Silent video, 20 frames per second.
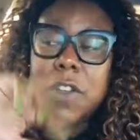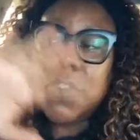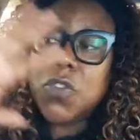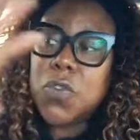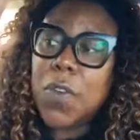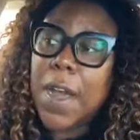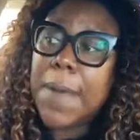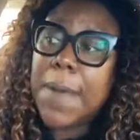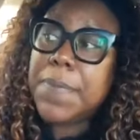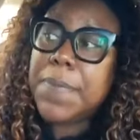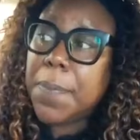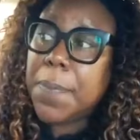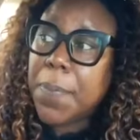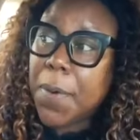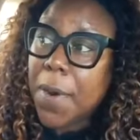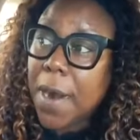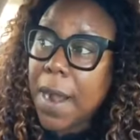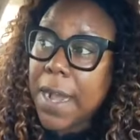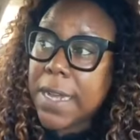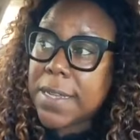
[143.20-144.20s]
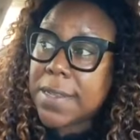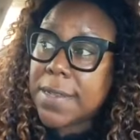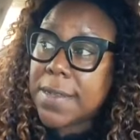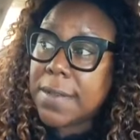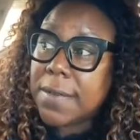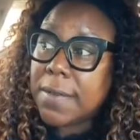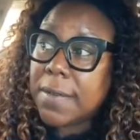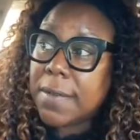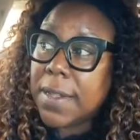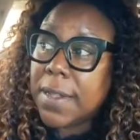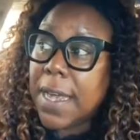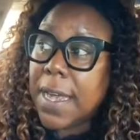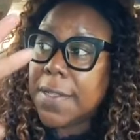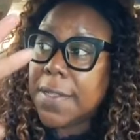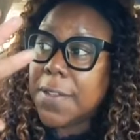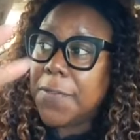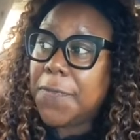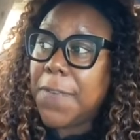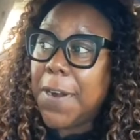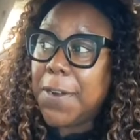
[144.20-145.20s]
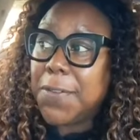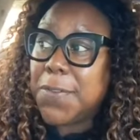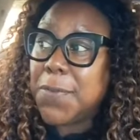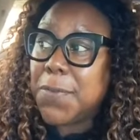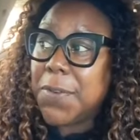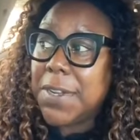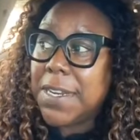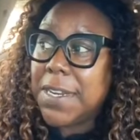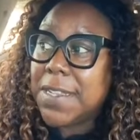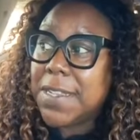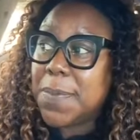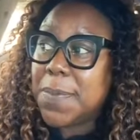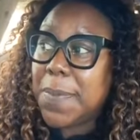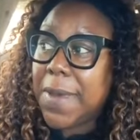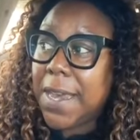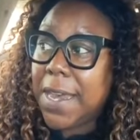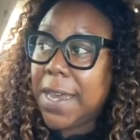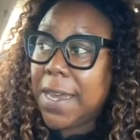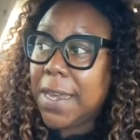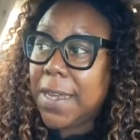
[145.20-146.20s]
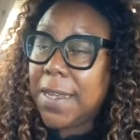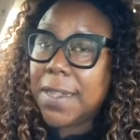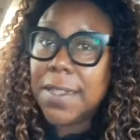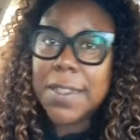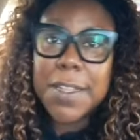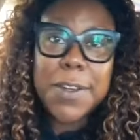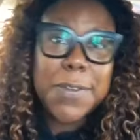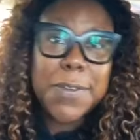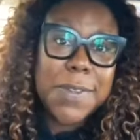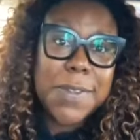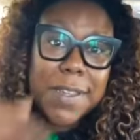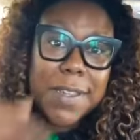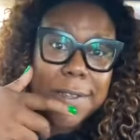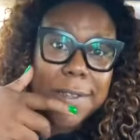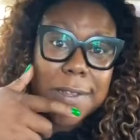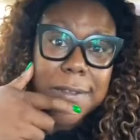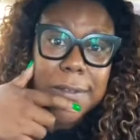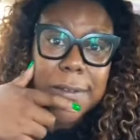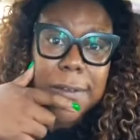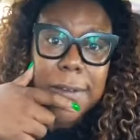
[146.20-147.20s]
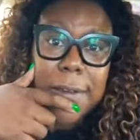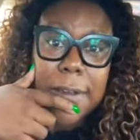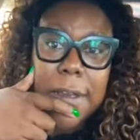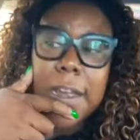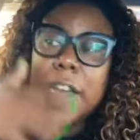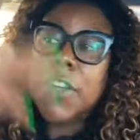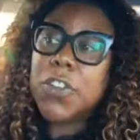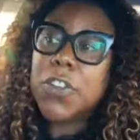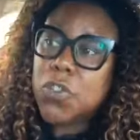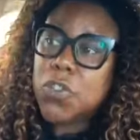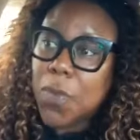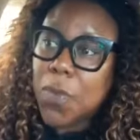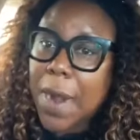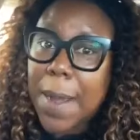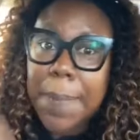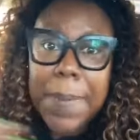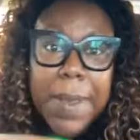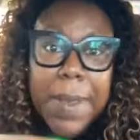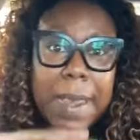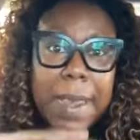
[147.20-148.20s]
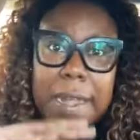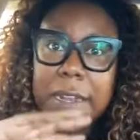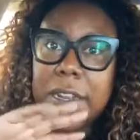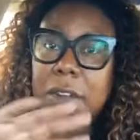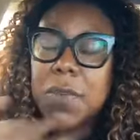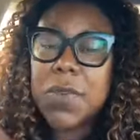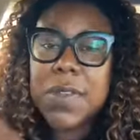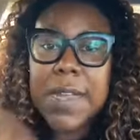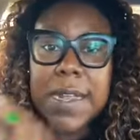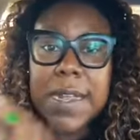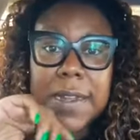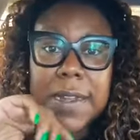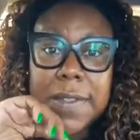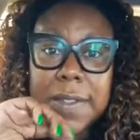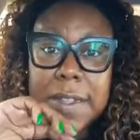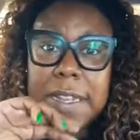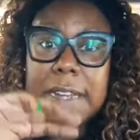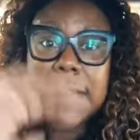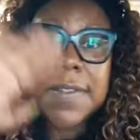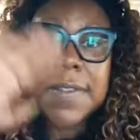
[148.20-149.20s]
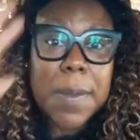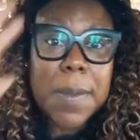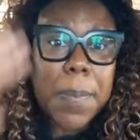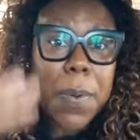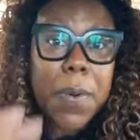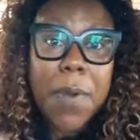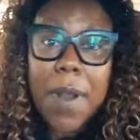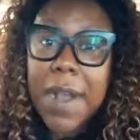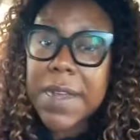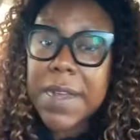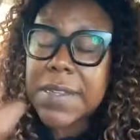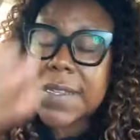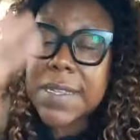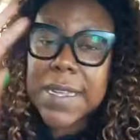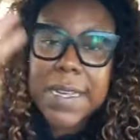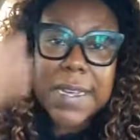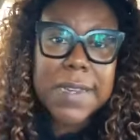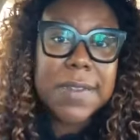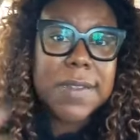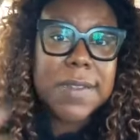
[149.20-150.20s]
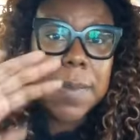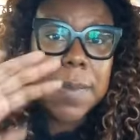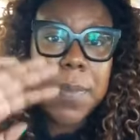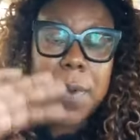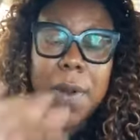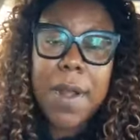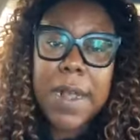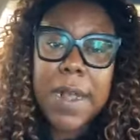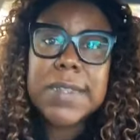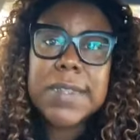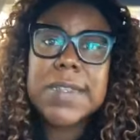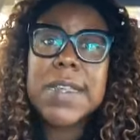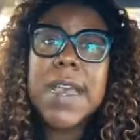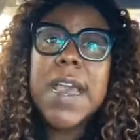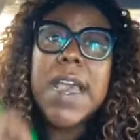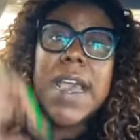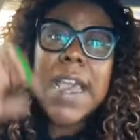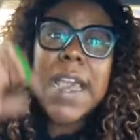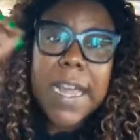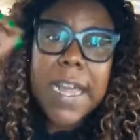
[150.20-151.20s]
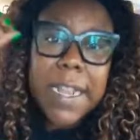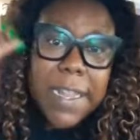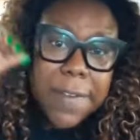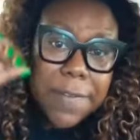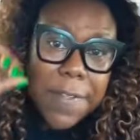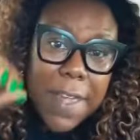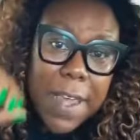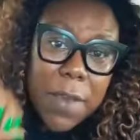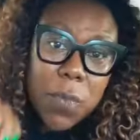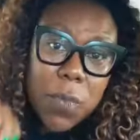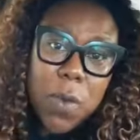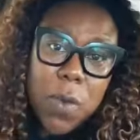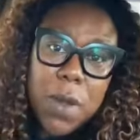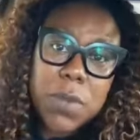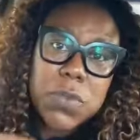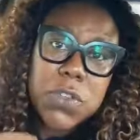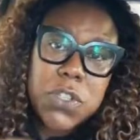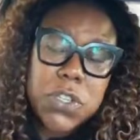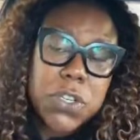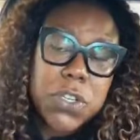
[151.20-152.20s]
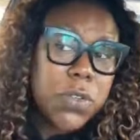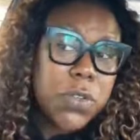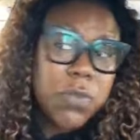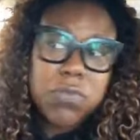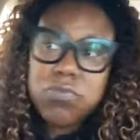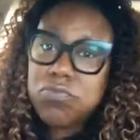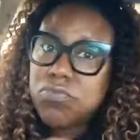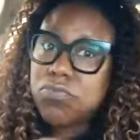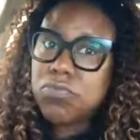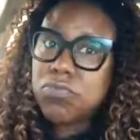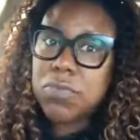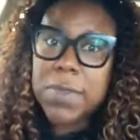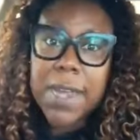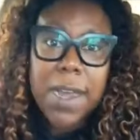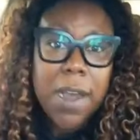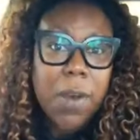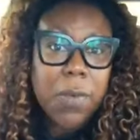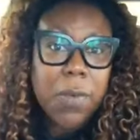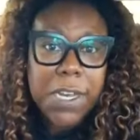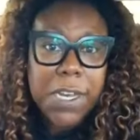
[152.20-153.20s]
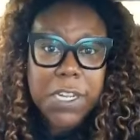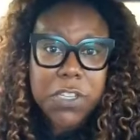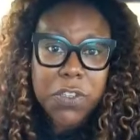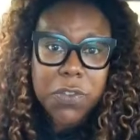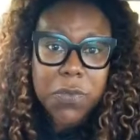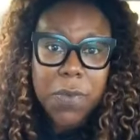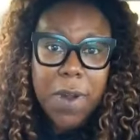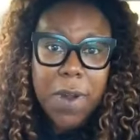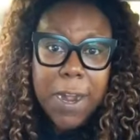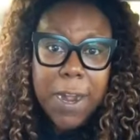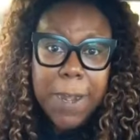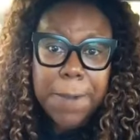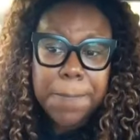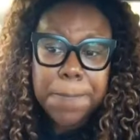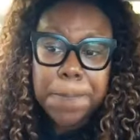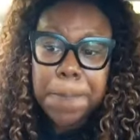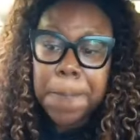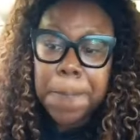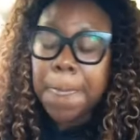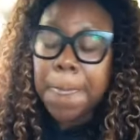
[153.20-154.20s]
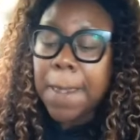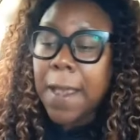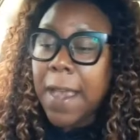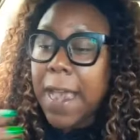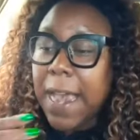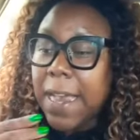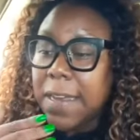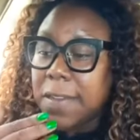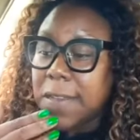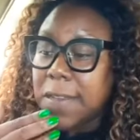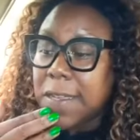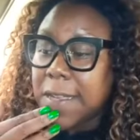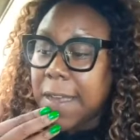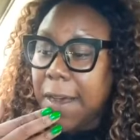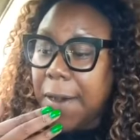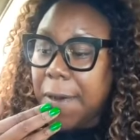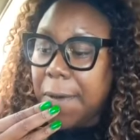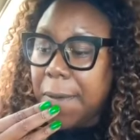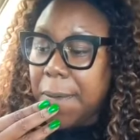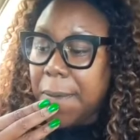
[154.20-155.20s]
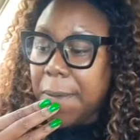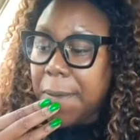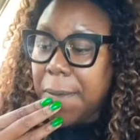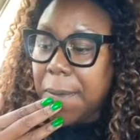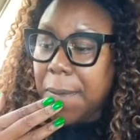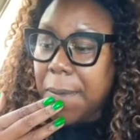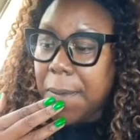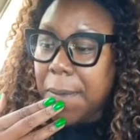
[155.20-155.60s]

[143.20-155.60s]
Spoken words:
Drop the price and the first one to speak loses. Drop it and don't say nothing else. The price is the price. And if they want you, they're going to get you, right? And so